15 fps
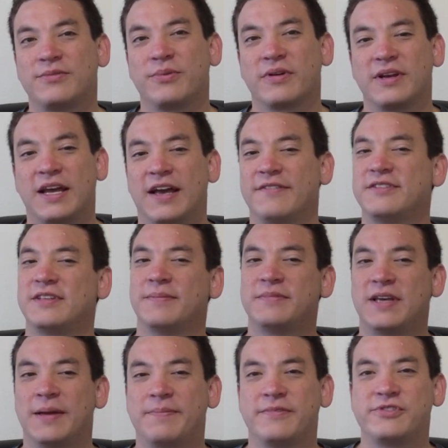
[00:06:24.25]
we're going to have some
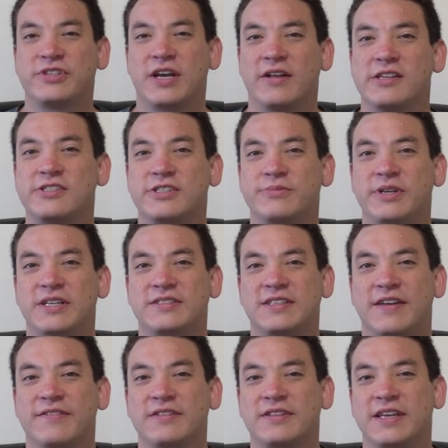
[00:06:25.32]
type of challenge in week
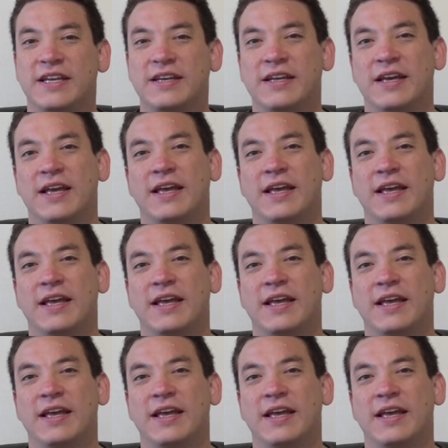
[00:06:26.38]
17